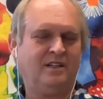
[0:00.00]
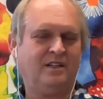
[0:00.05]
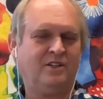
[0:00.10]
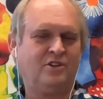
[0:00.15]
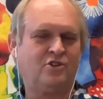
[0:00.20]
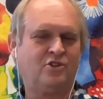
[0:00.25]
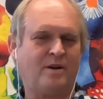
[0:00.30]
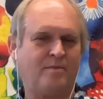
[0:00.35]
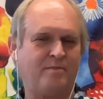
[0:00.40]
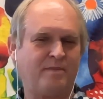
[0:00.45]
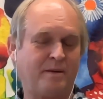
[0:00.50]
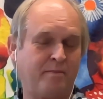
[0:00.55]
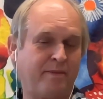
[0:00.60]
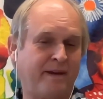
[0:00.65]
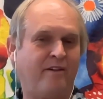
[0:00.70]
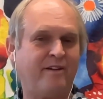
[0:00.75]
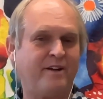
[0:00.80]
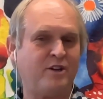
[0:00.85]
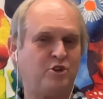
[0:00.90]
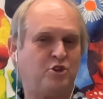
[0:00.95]
So I'm
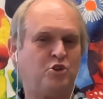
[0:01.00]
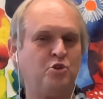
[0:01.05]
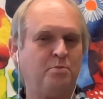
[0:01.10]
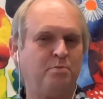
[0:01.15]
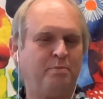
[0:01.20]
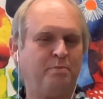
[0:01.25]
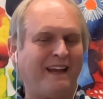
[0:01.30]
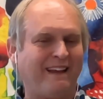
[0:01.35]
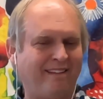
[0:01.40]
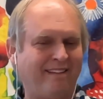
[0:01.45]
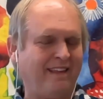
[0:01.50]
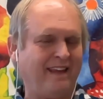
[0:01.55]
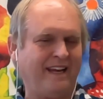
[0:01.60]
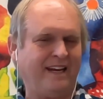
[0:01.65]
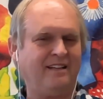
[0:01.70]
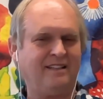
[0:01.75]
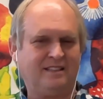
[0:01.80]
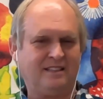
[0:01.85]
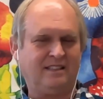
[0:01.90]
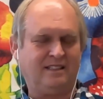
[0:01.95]
comparing two big
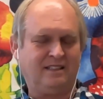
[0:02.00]
things.